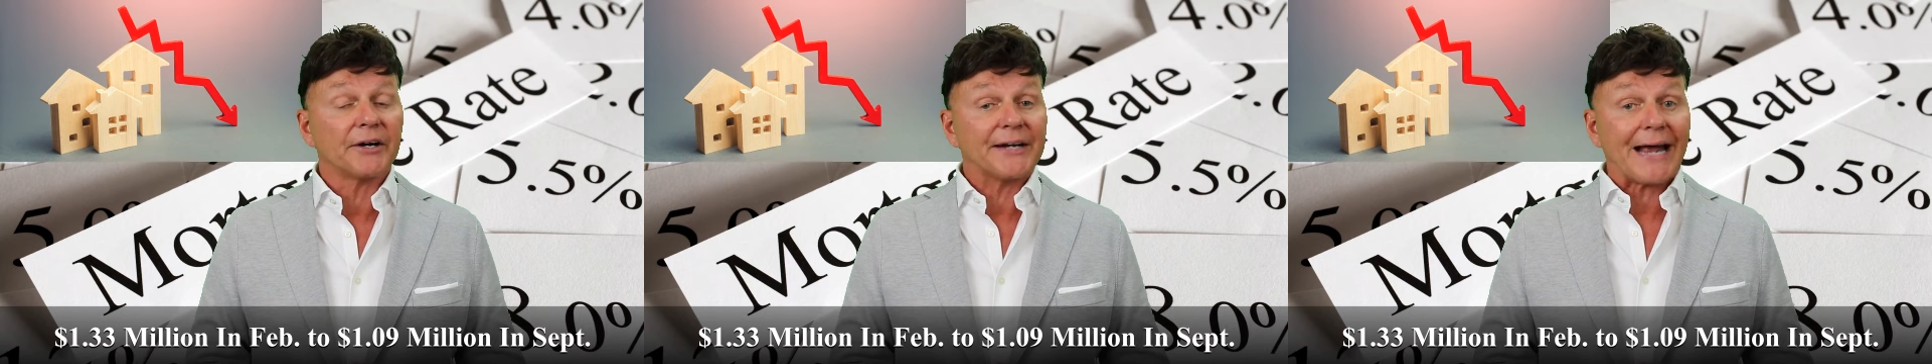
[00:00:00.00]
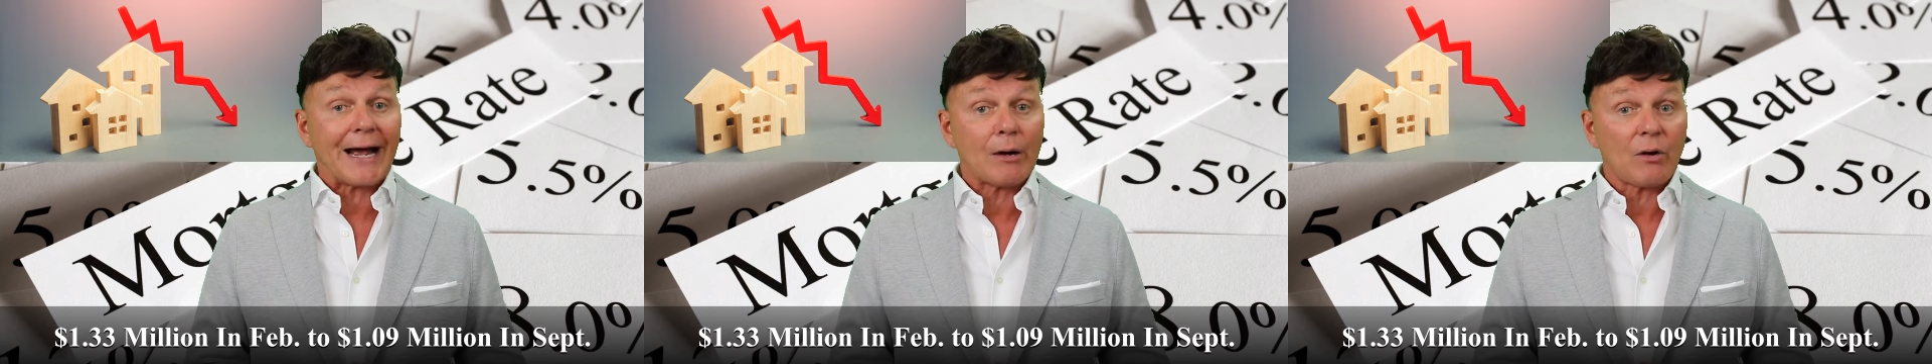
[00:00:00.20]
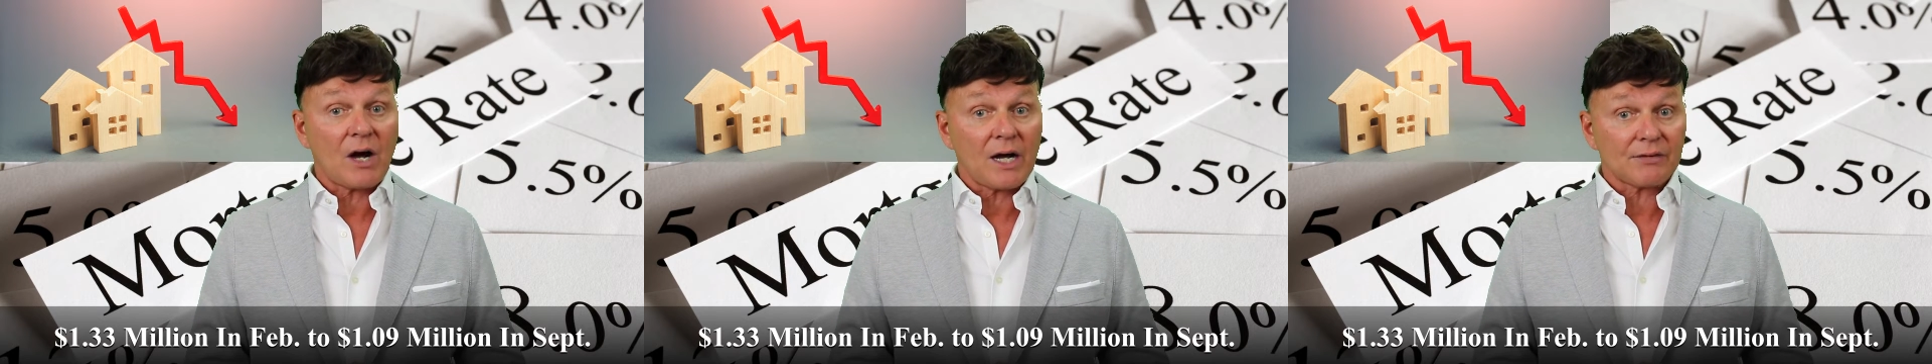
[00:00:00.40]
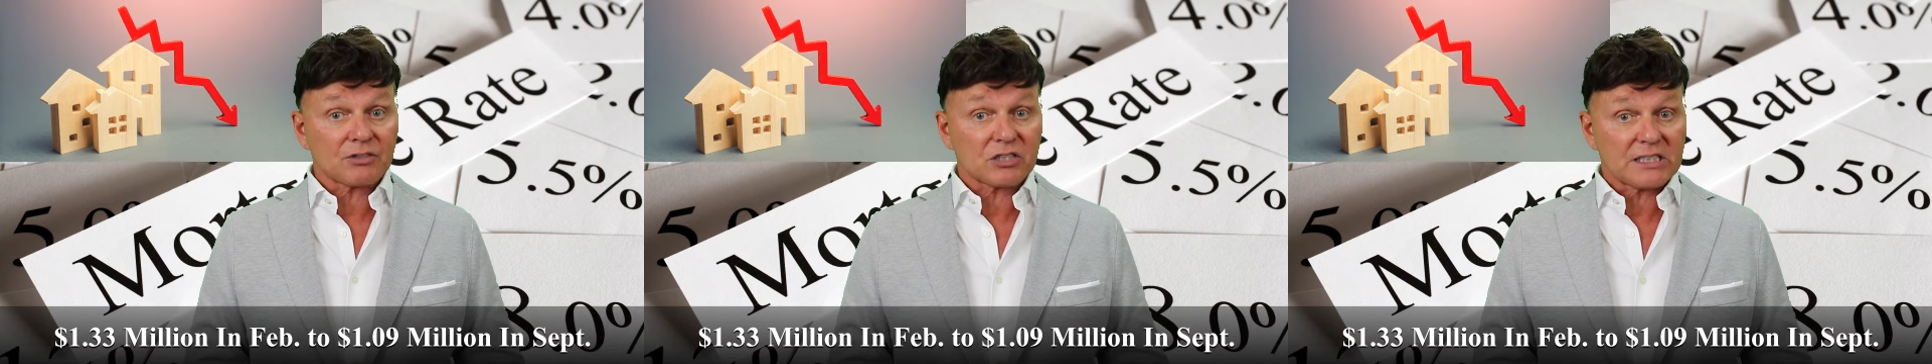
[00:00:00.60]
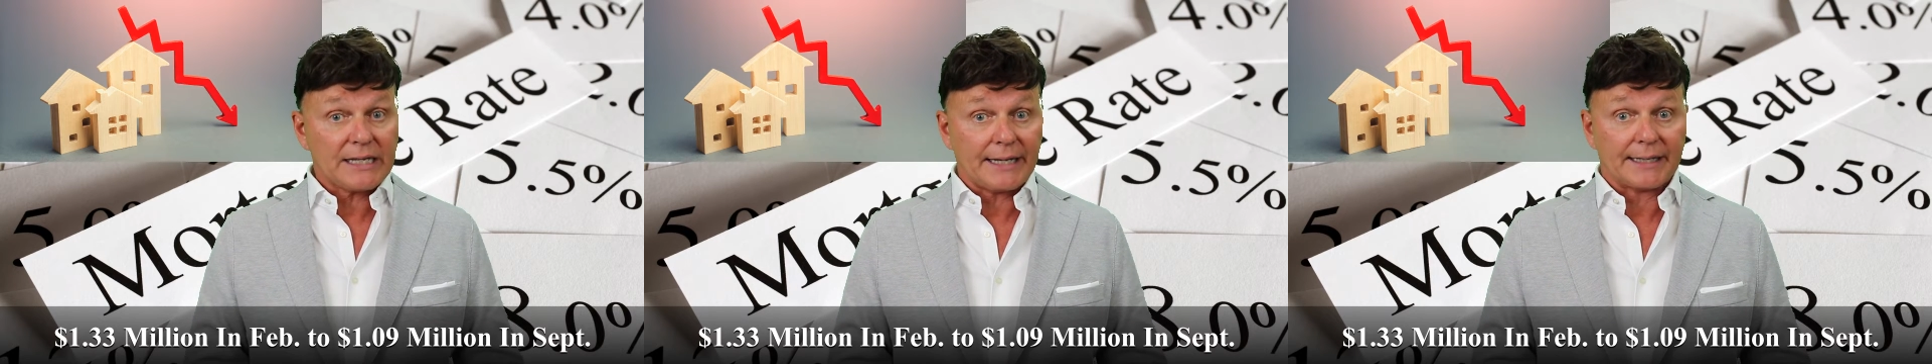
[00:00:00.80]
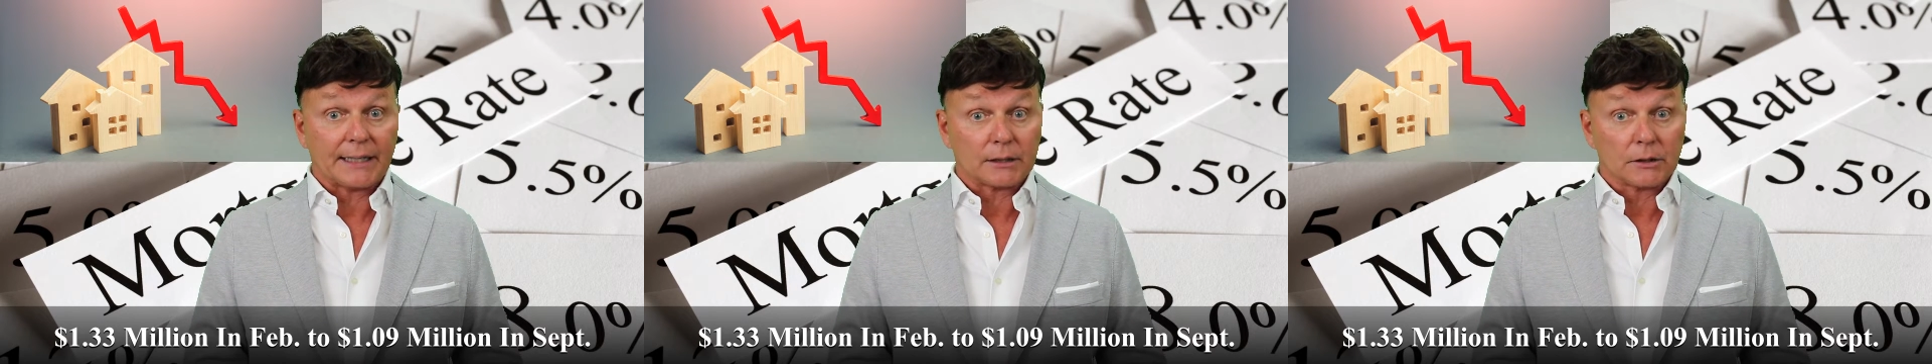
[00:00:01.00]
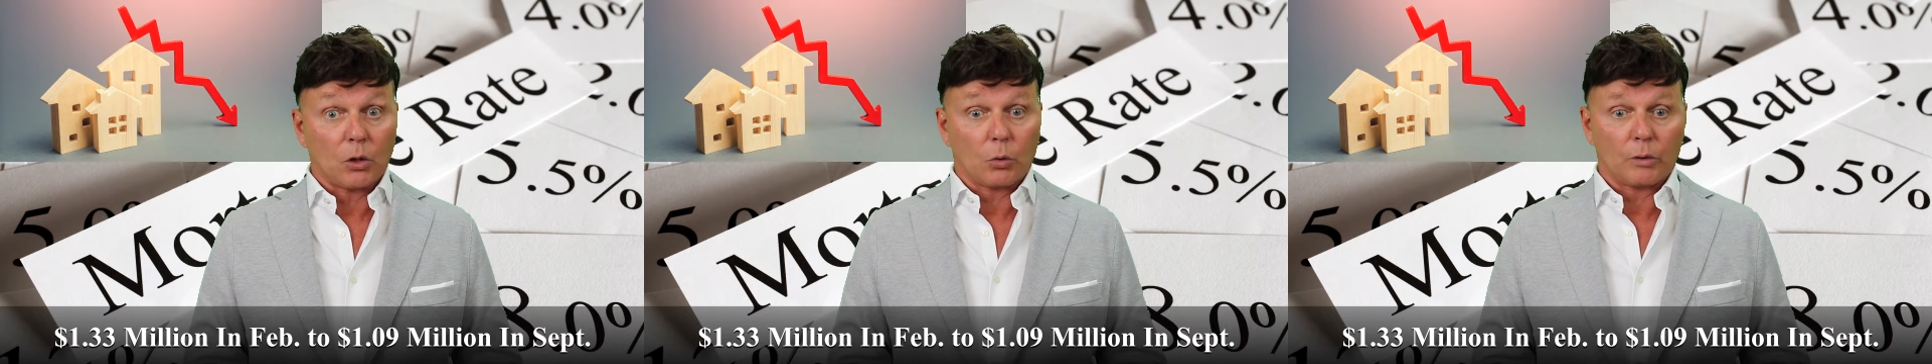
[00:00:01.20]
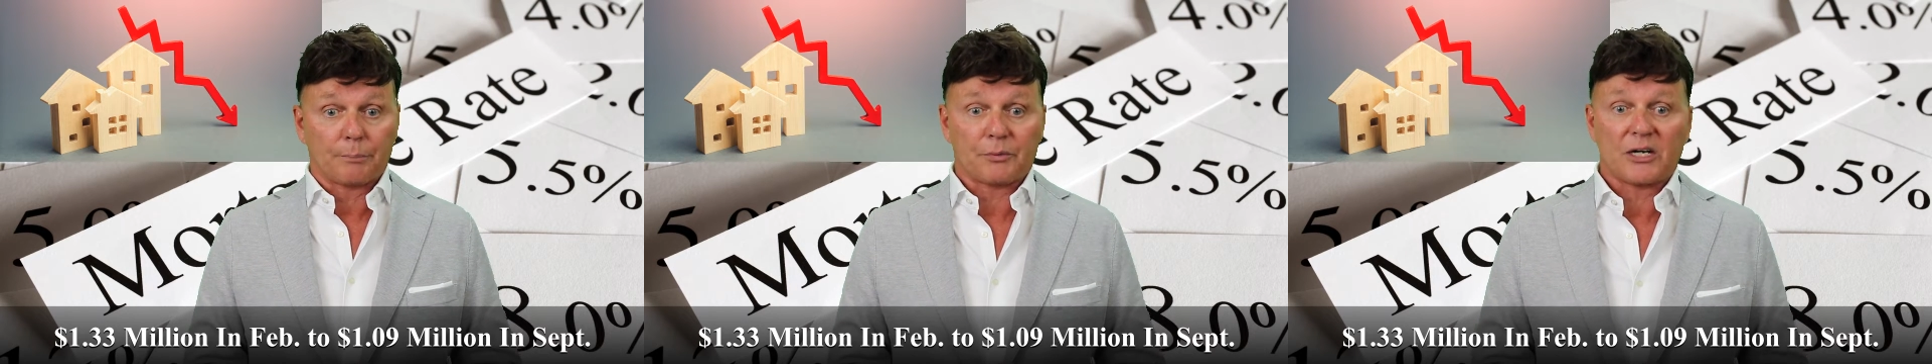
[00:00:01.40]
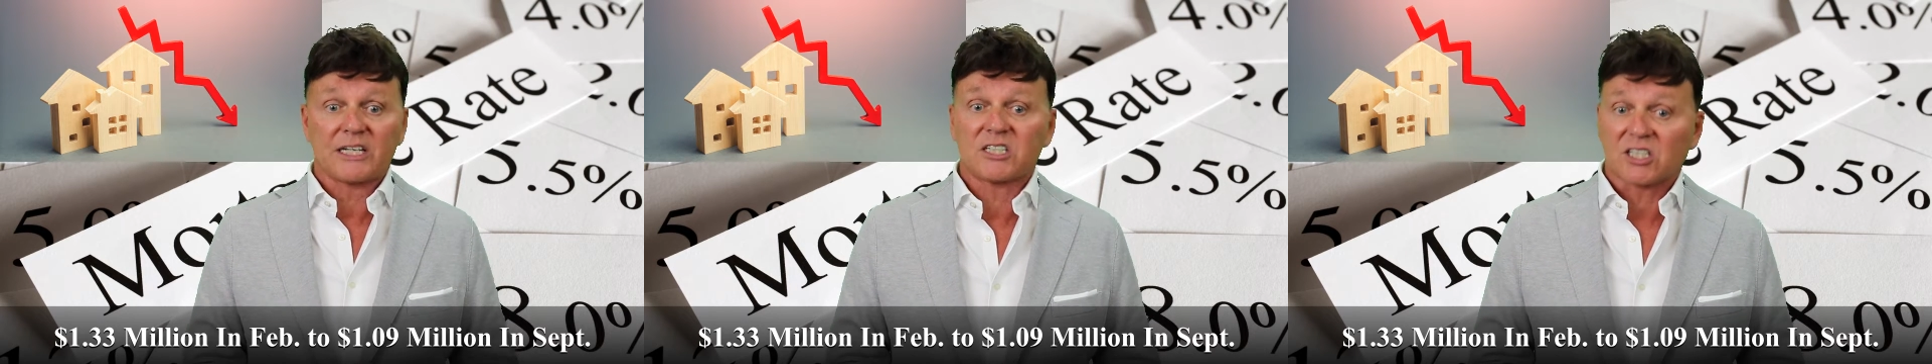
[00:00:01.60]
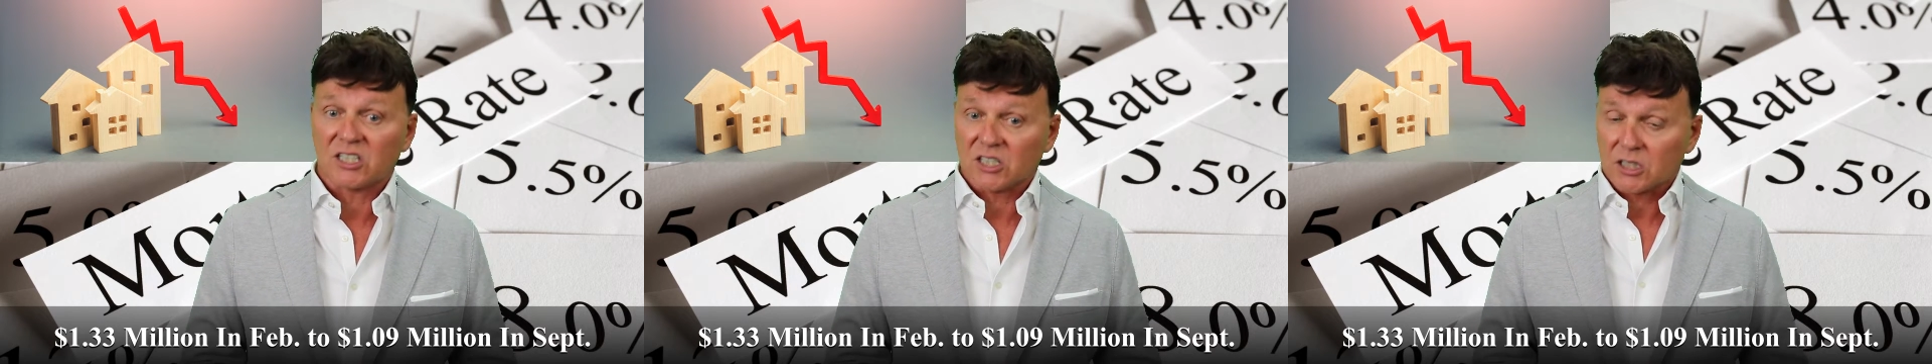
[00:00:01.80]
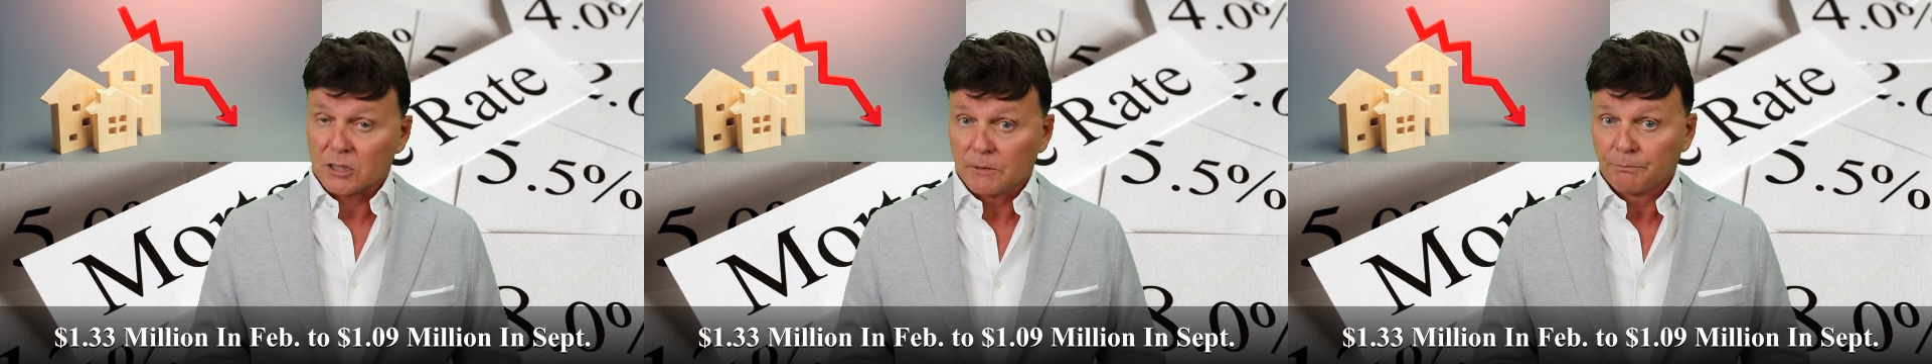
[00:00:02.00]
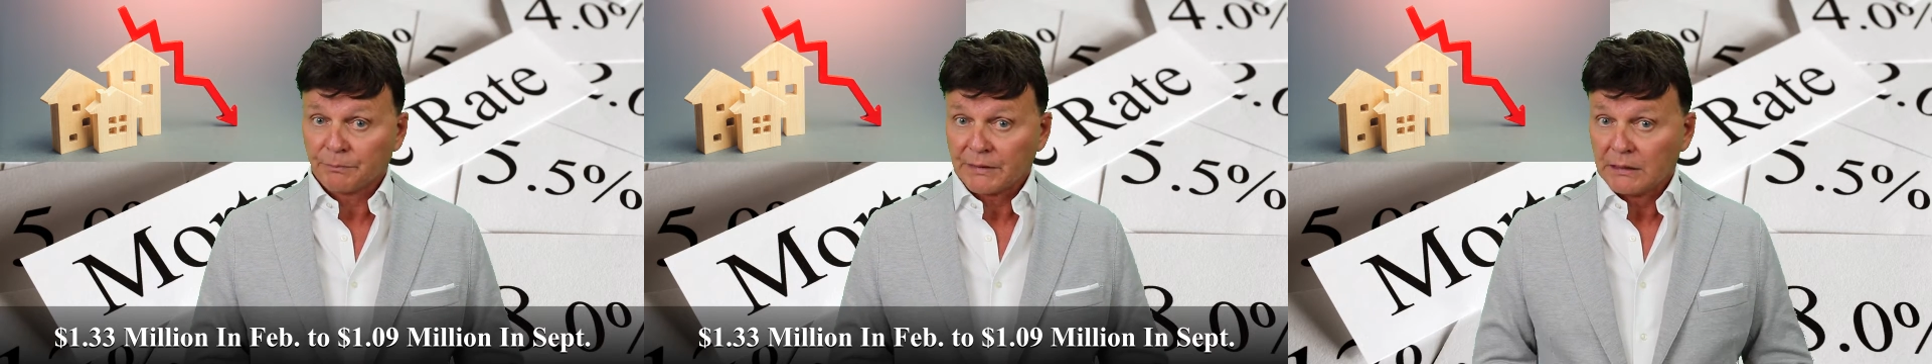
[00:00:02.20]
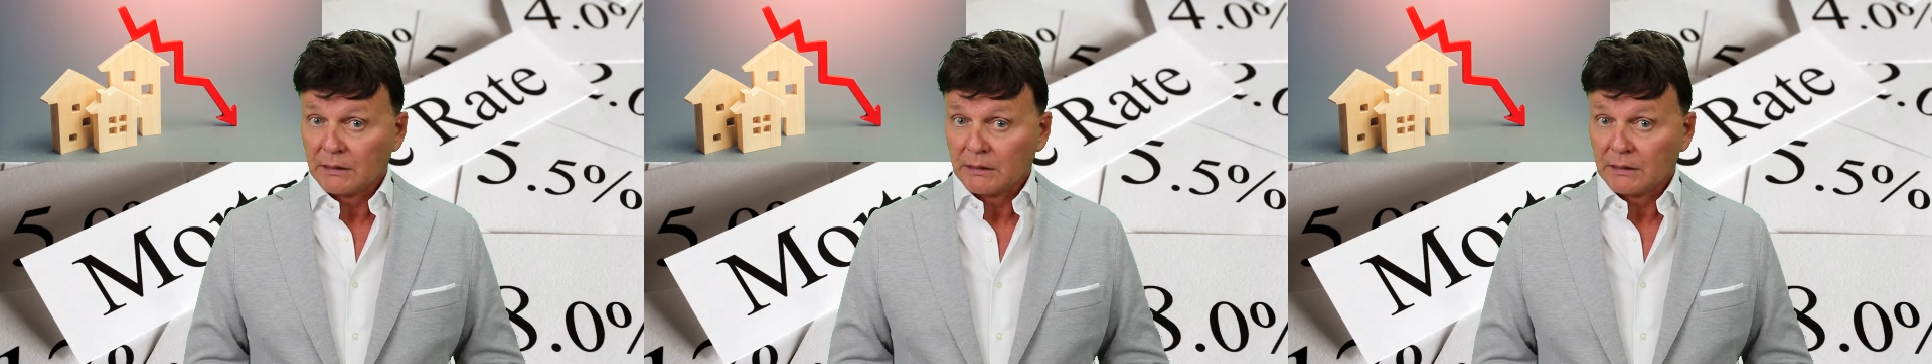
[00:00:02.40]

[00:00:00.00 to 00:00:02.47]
are now offsetting lower prices.